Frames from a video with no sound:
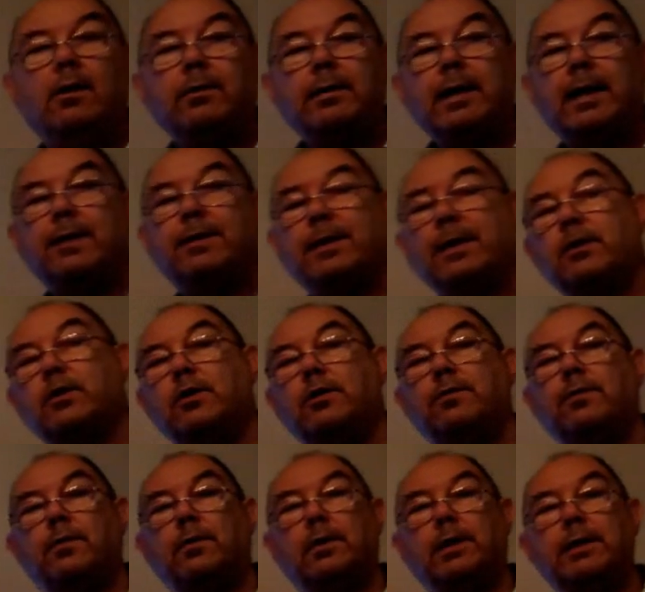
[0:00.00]
Okay, thank you
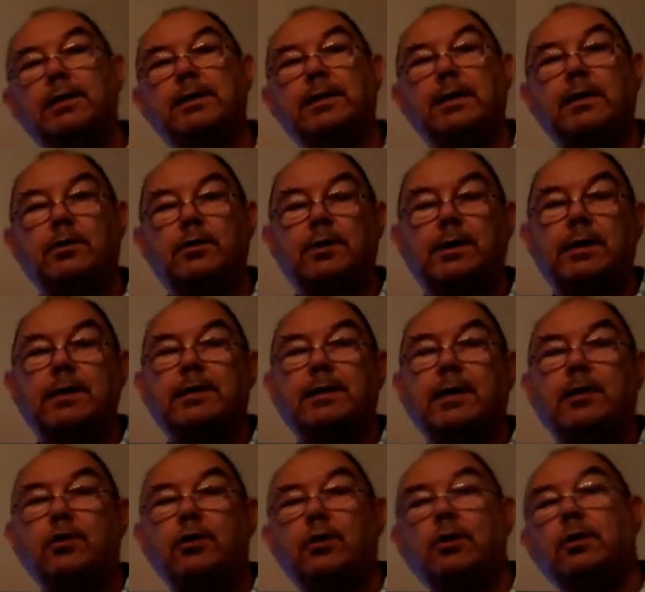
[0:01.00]
for listening to this
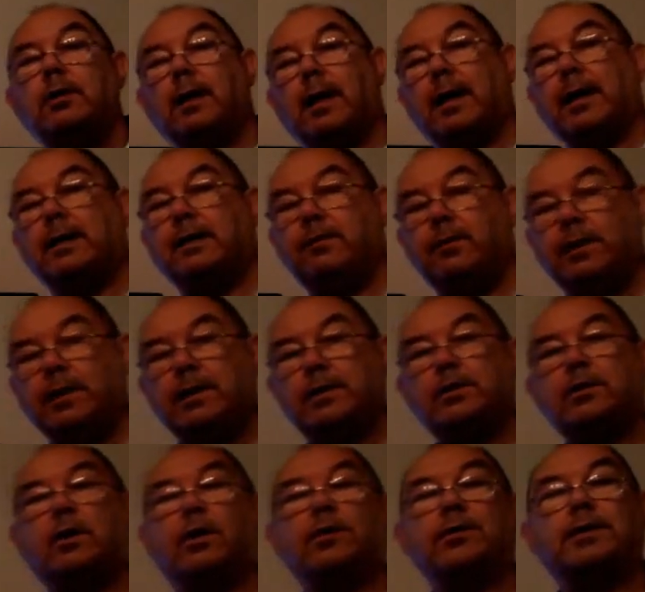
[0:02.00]
session, and if you need
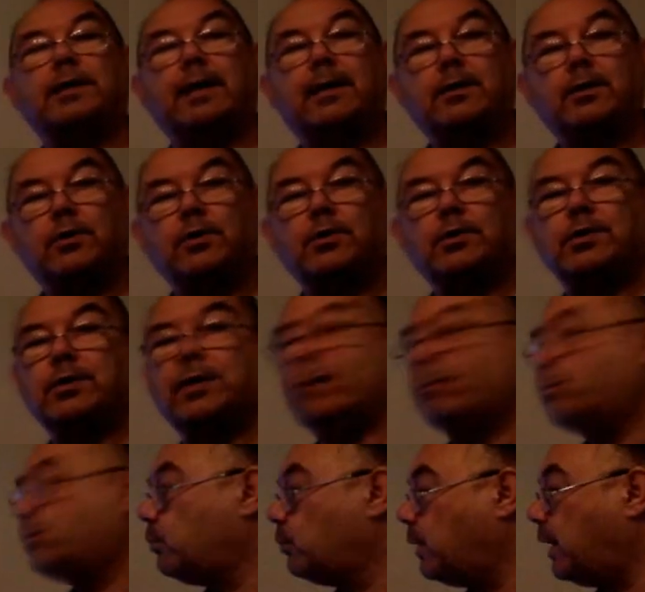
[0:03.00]
to contact us,
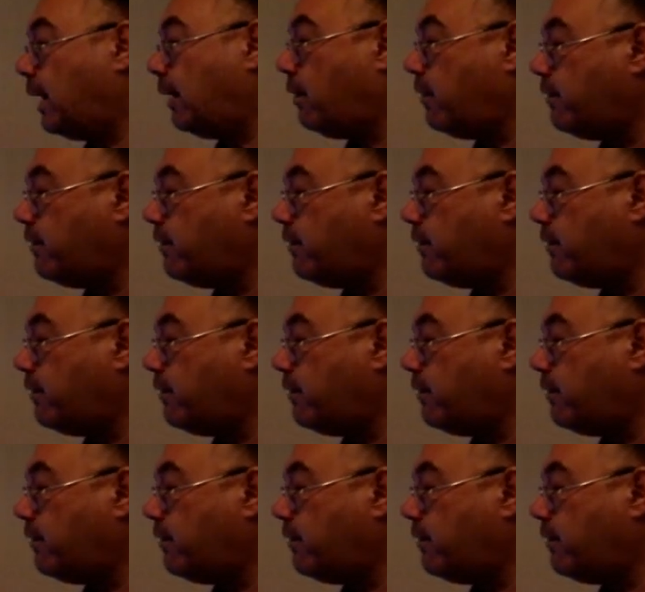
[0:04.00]
then we are